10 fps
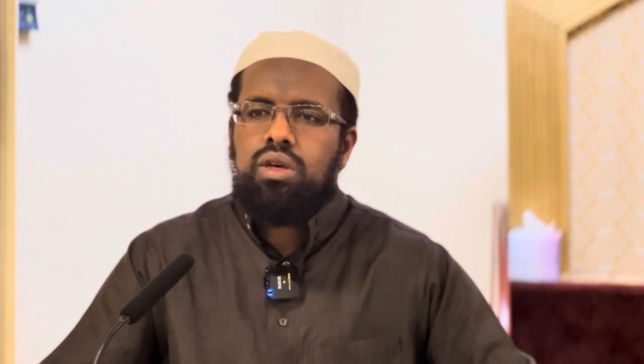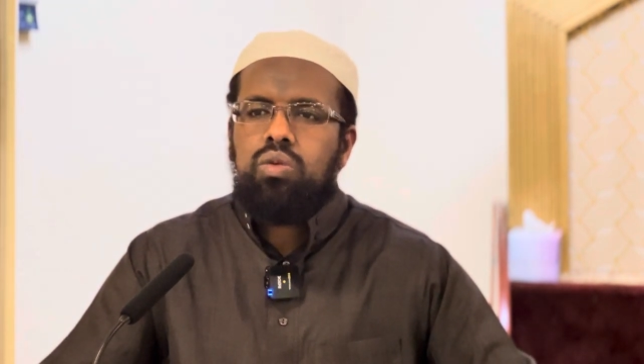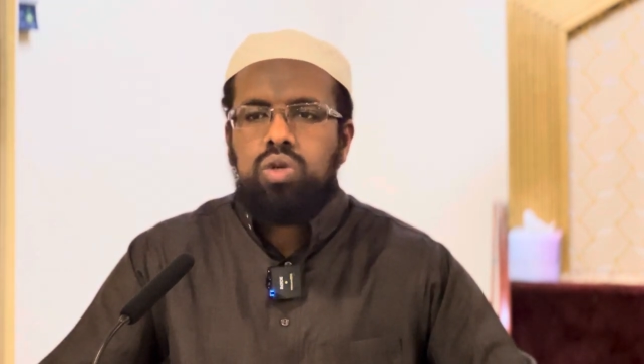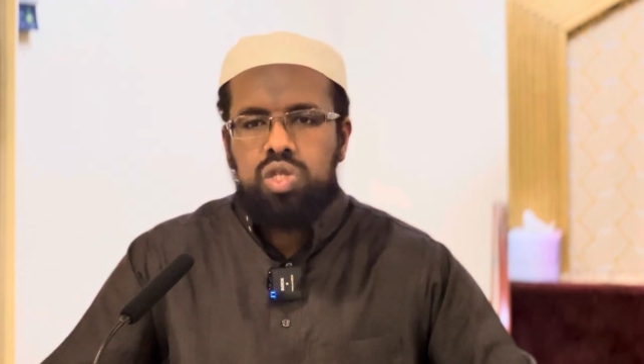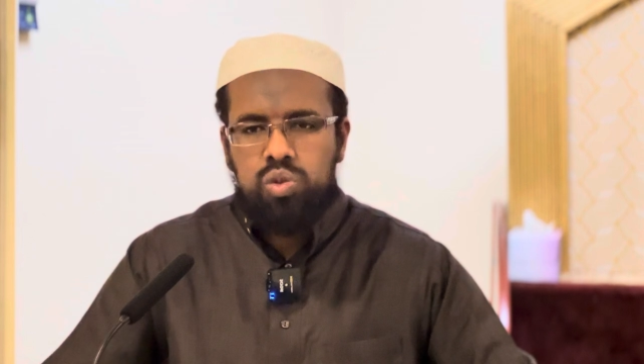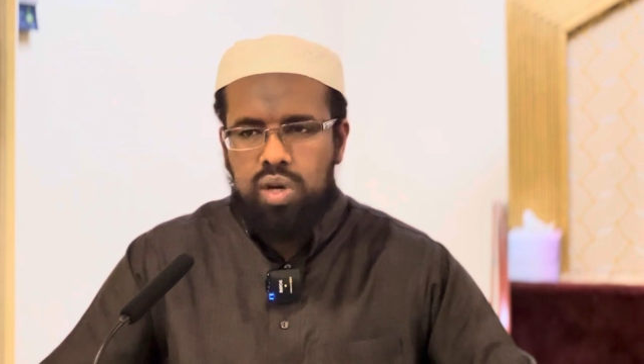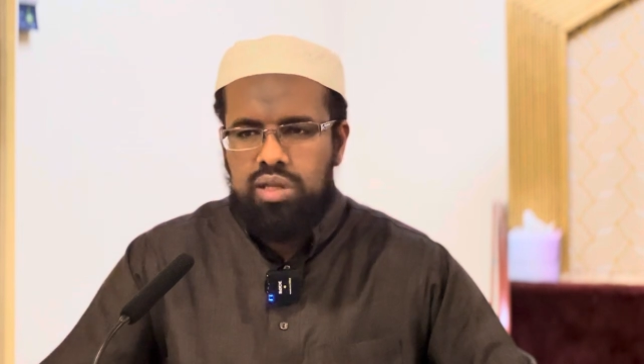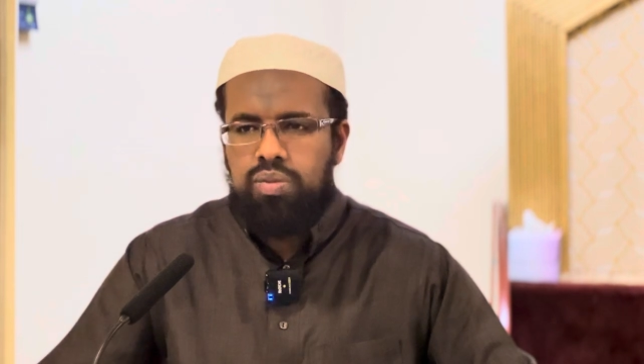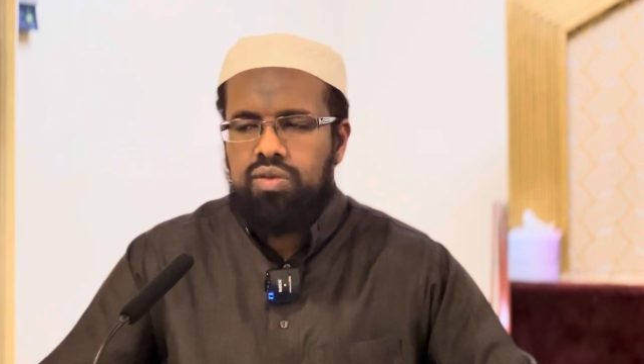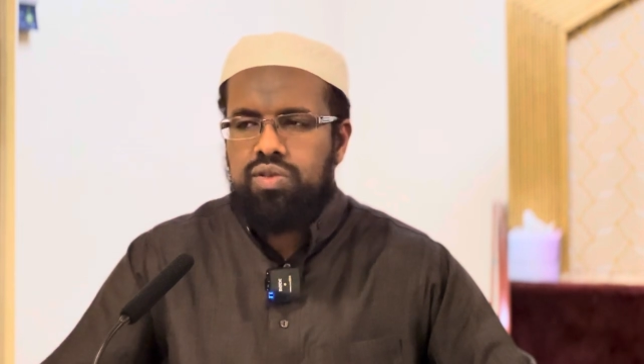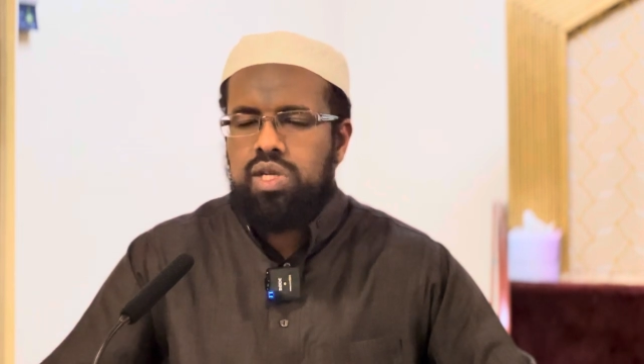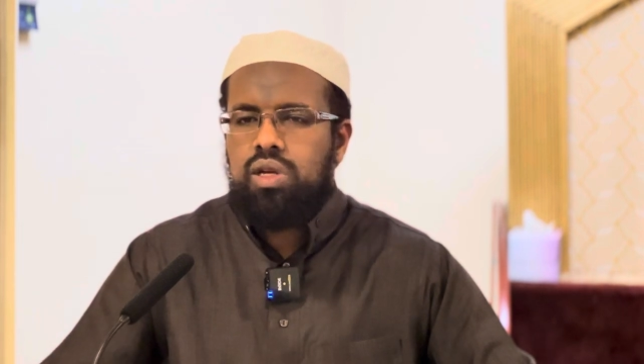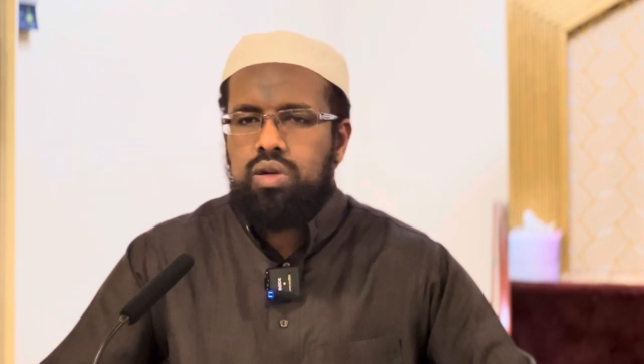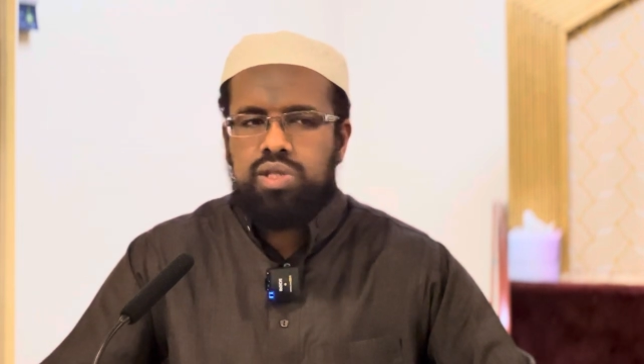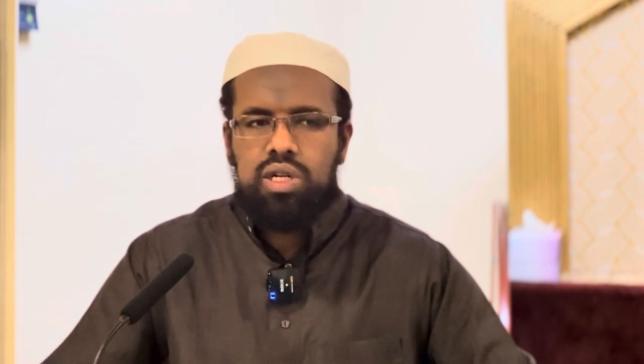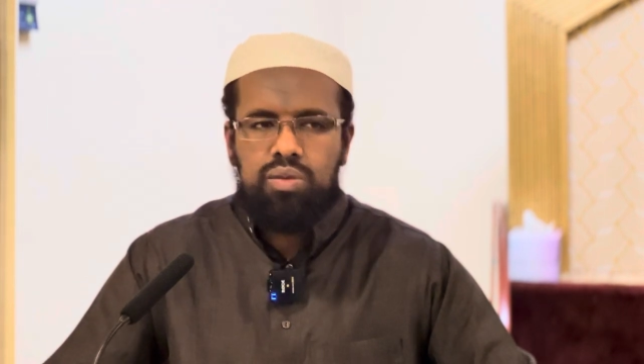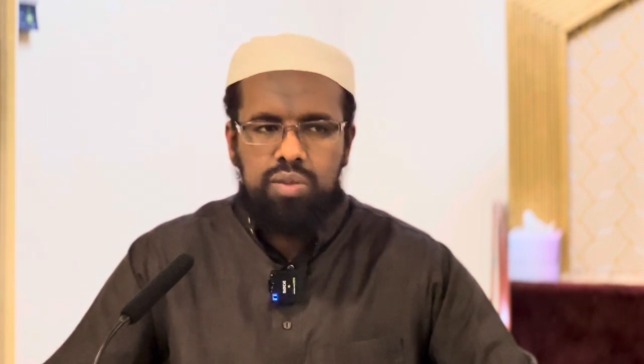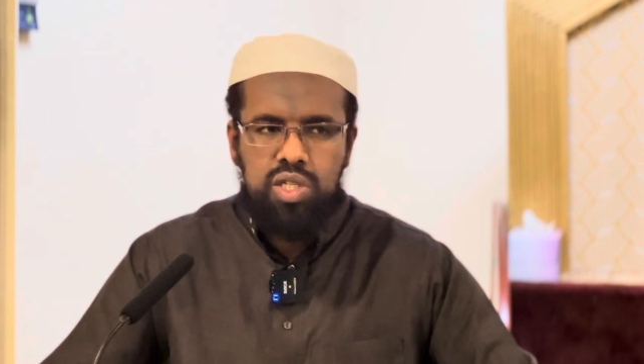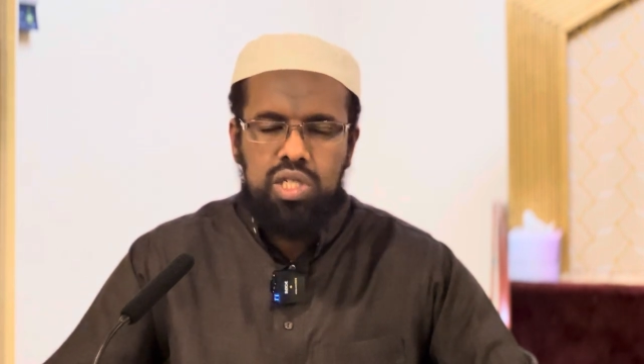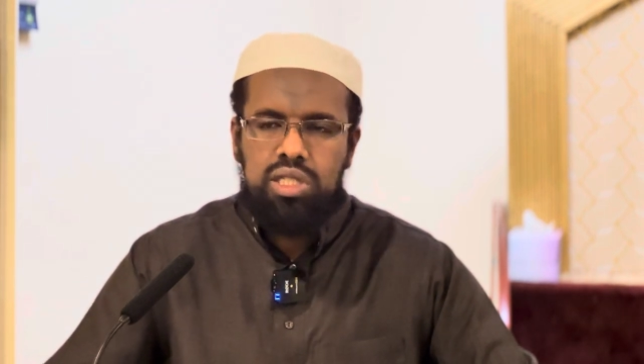Which is why the Prophet Sallallahu Alaihi Wasallam
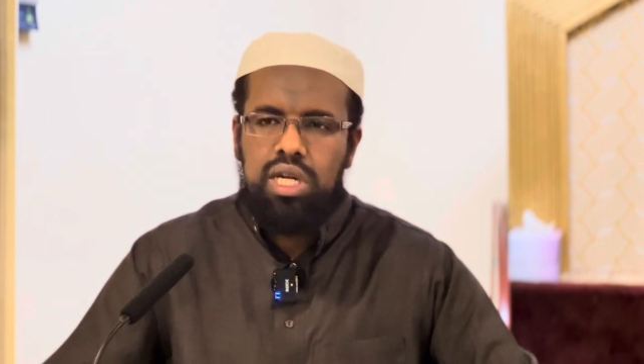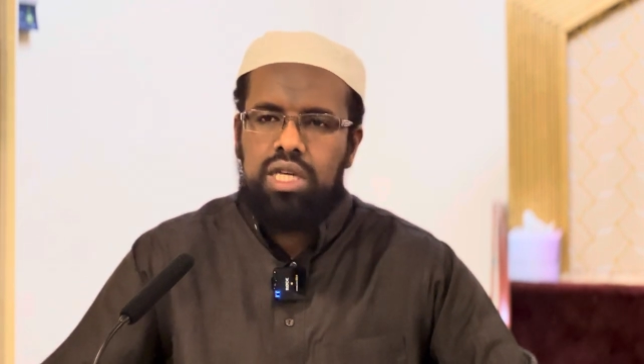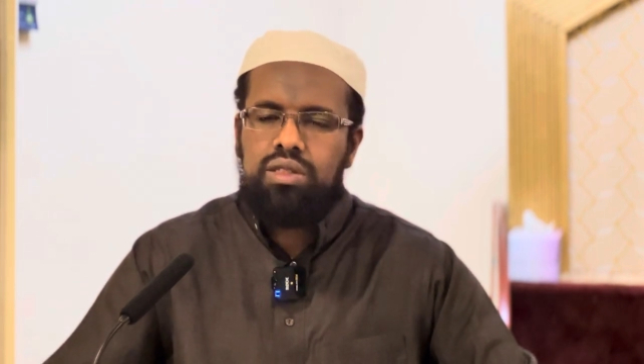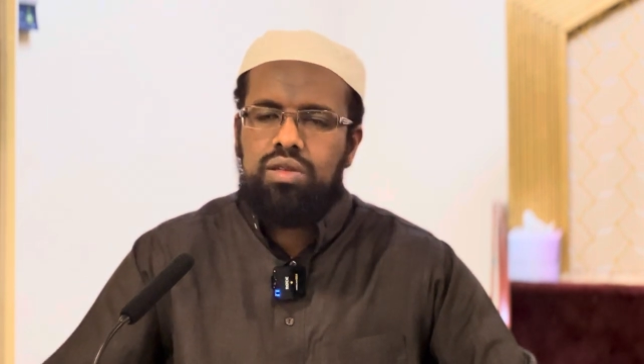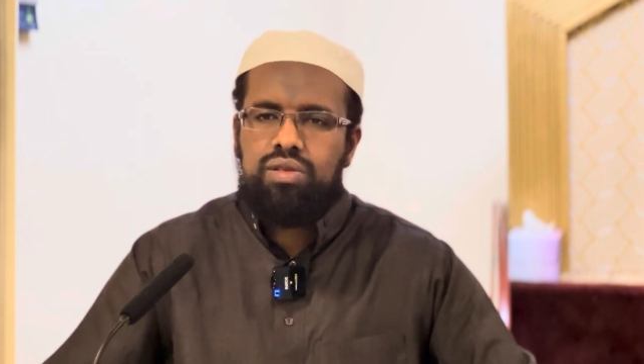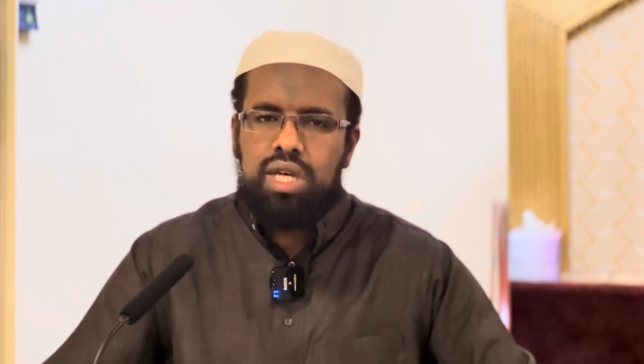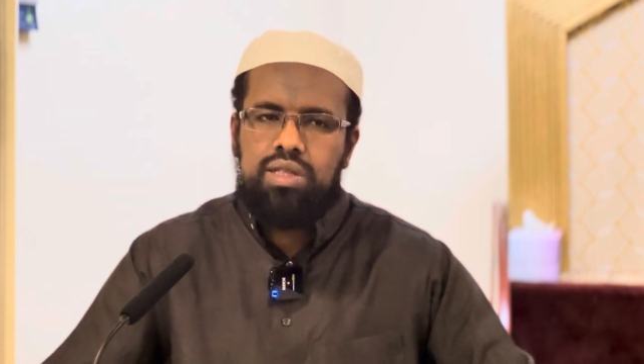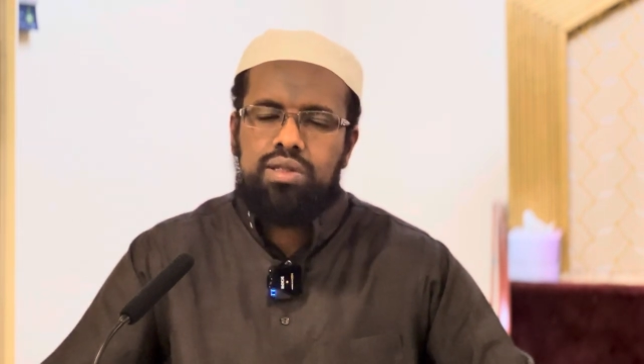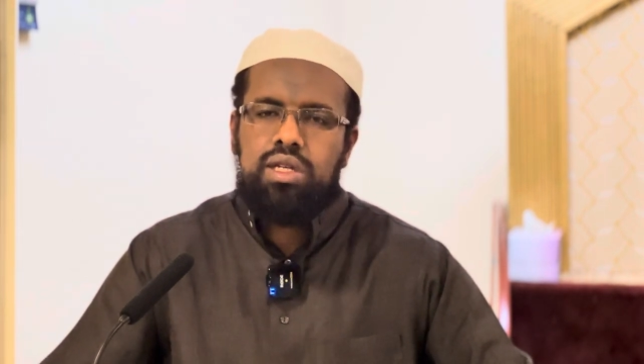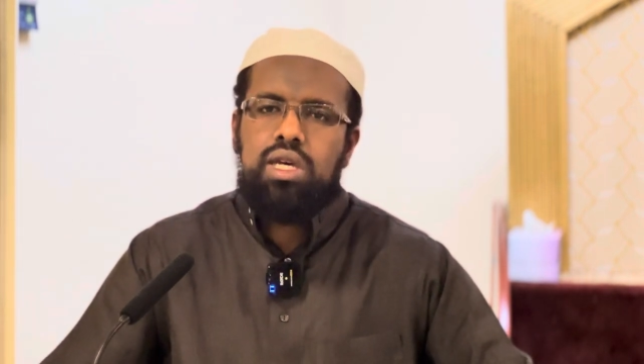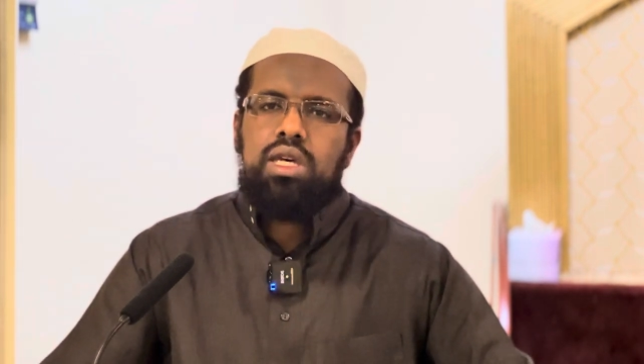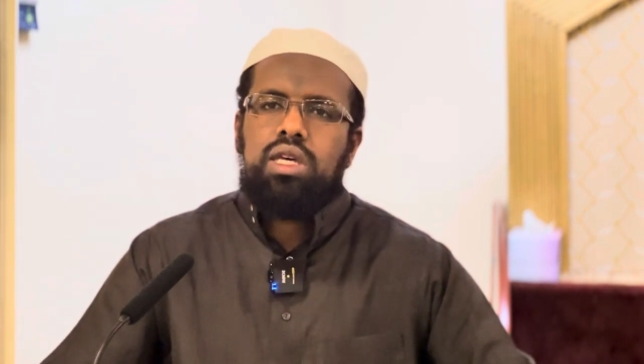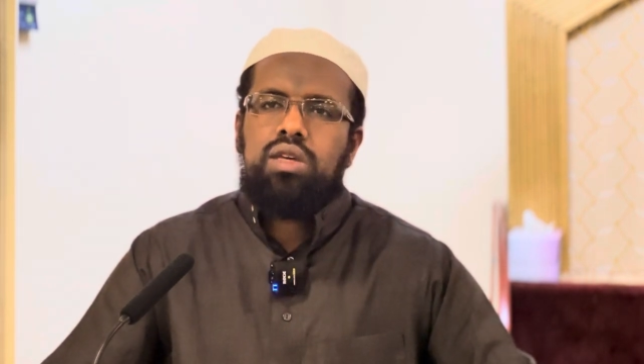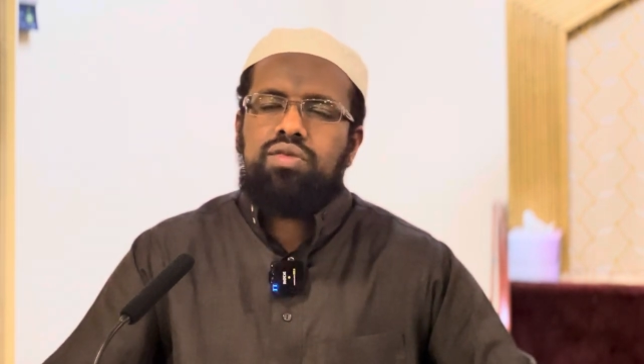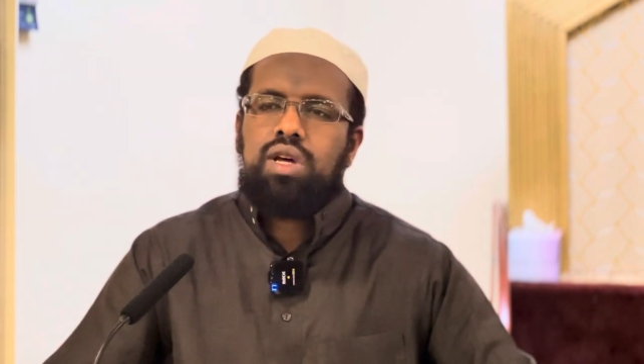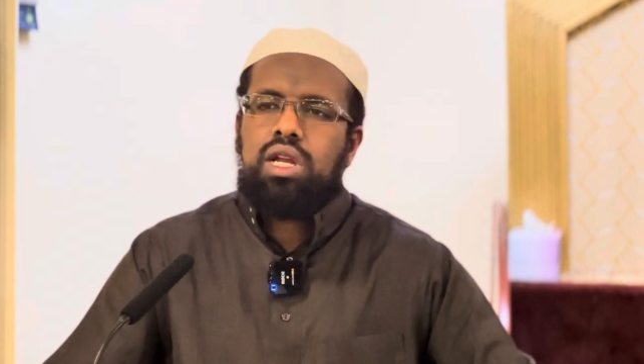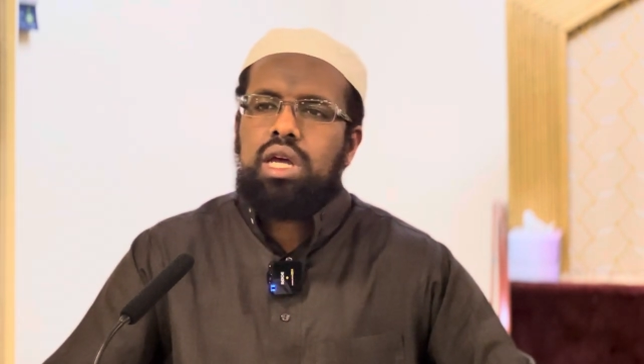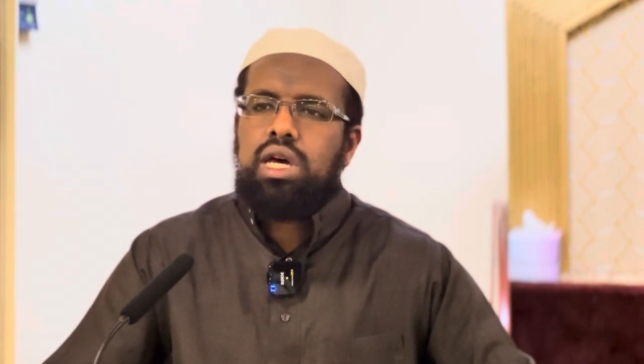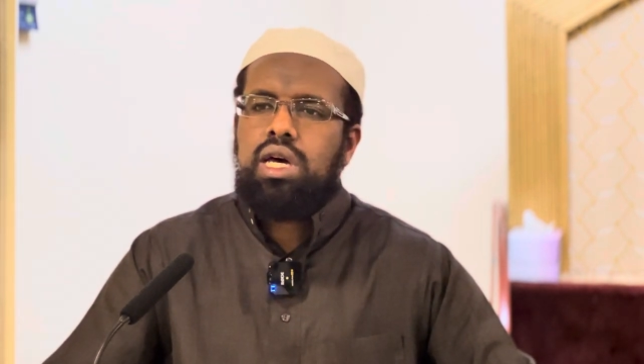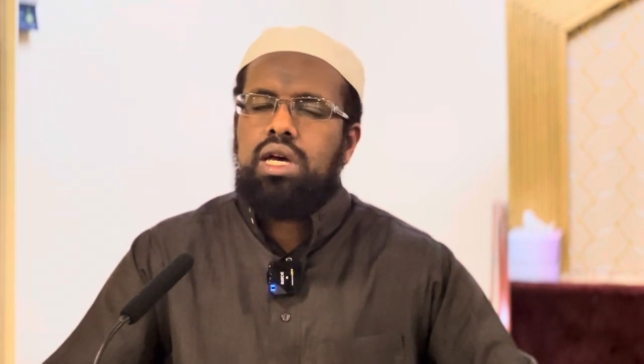mentioned in hadith that if
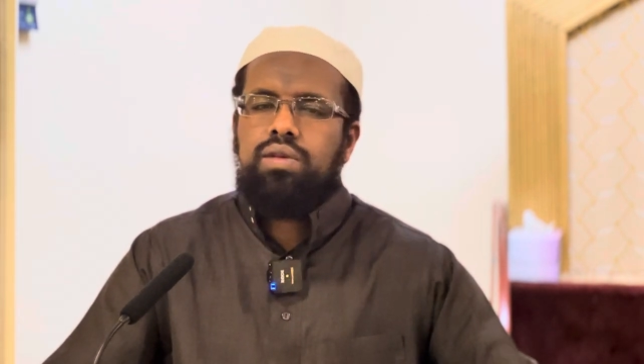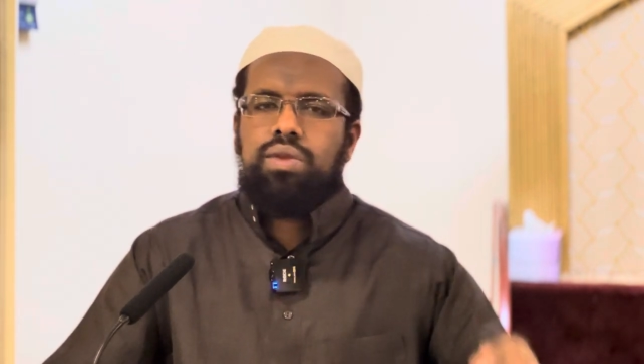Allah